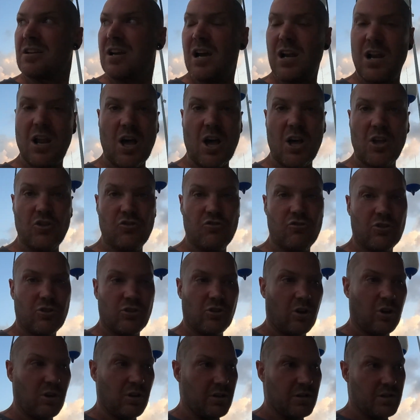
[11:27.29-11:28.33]
a couple of hundred
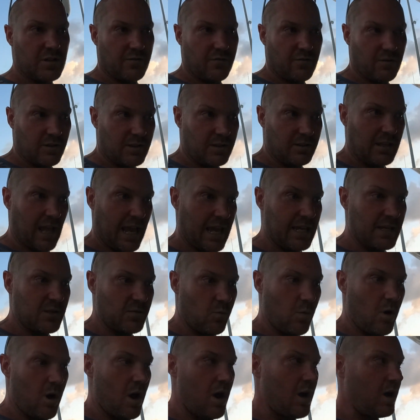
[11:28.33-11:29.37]
dollars for a day's
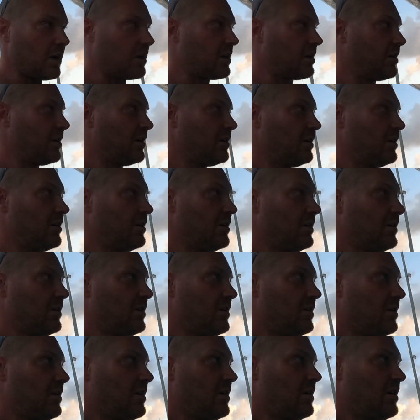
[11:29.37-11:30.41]
work
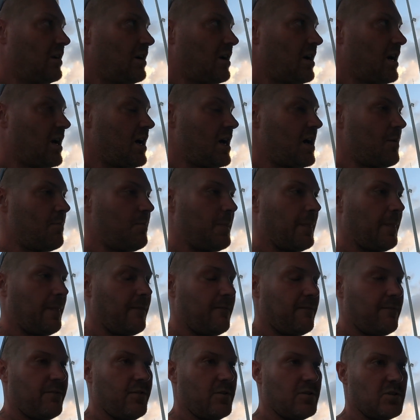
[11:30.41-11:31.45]
um,
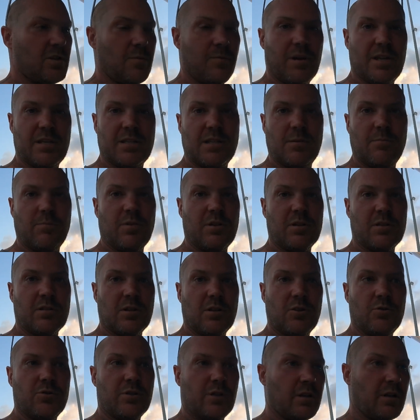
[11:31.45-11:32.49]
for something as simple as
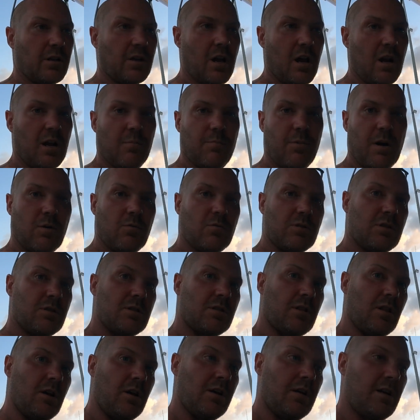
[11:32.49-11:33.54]
looting a couple of bolts and
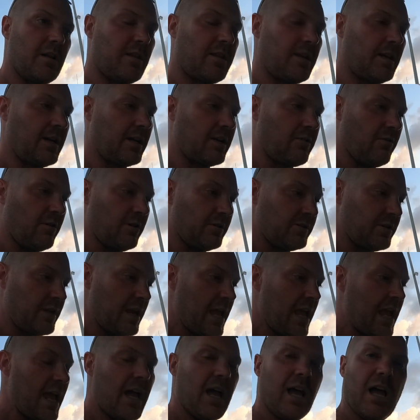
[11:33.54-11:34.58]
sliding the thing across.
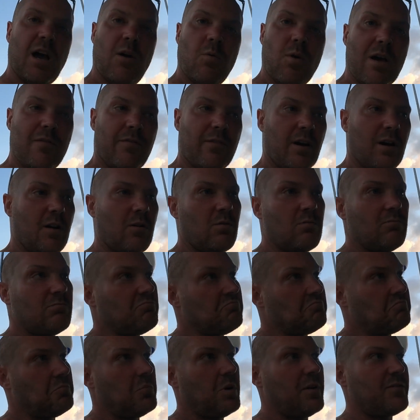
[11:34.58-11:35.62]
However,
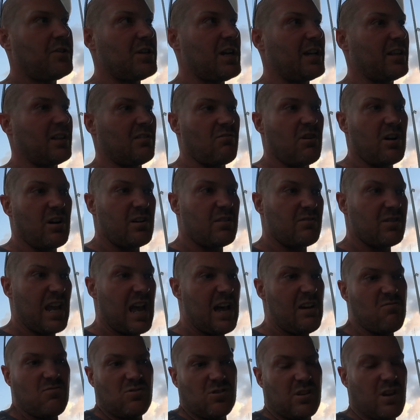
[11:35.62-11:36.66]
we've checked the rudder, it's
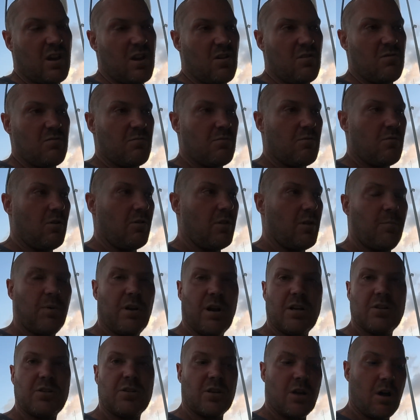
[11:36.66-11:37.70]
out. So on the
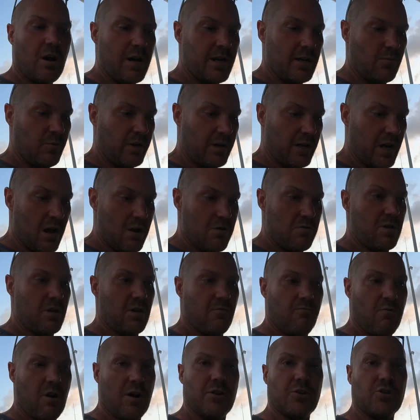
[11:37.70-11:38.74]
plus side, we know that
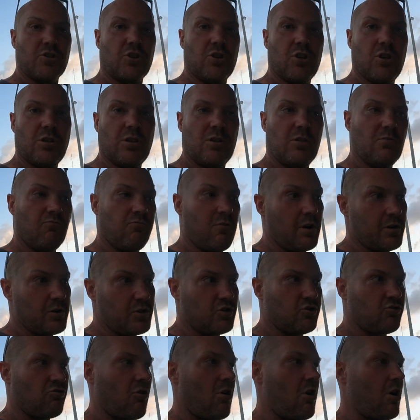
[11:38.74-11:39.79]
the rudder's good, the
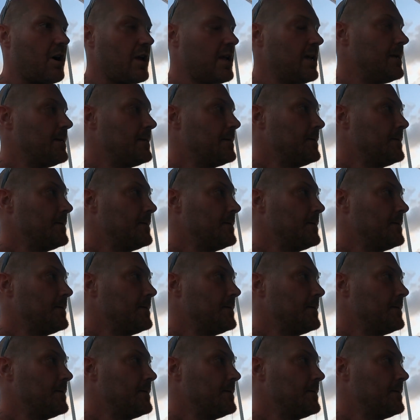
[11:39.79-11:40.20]
rudder's dry.